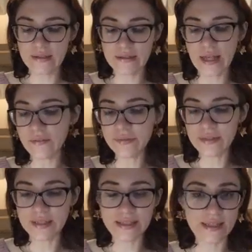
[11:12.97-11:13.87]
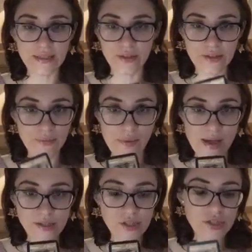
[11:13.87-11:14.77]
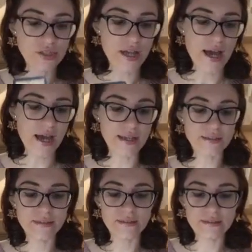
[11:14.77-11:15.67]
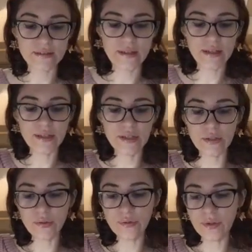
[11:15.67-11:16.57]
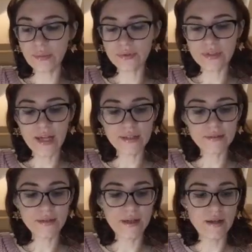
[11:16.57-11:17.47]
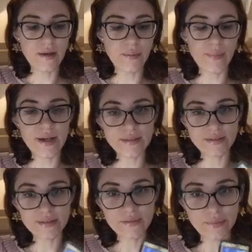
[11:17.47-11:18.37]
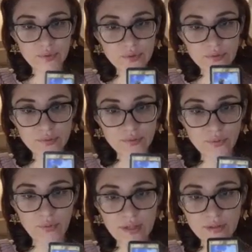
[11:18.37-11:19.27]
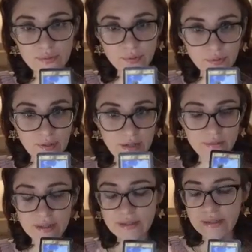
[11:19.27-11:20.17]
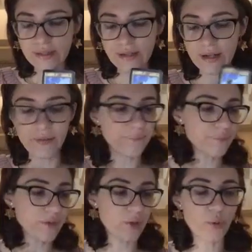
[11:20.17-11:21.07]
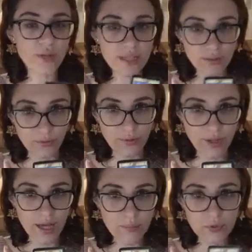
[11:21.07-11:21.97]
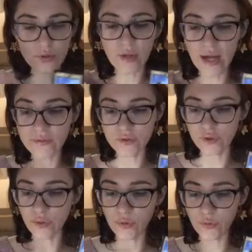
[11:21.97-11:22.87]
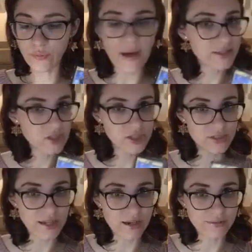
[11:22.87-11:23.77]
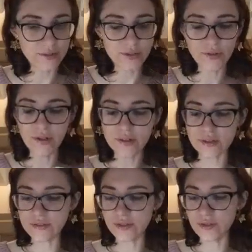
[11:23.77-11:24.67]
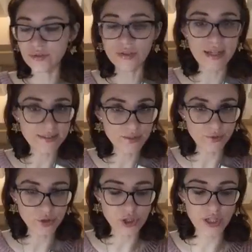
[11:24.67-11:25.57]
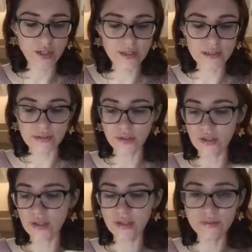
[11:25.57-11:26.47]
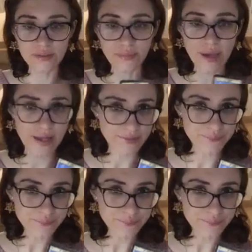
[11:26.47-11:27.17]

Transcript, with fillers: Definitely not a match. And you represent by this beautiful, wonderful, loving Queen of Cups. You have so much love in your heart that you're ready to share it not only with a man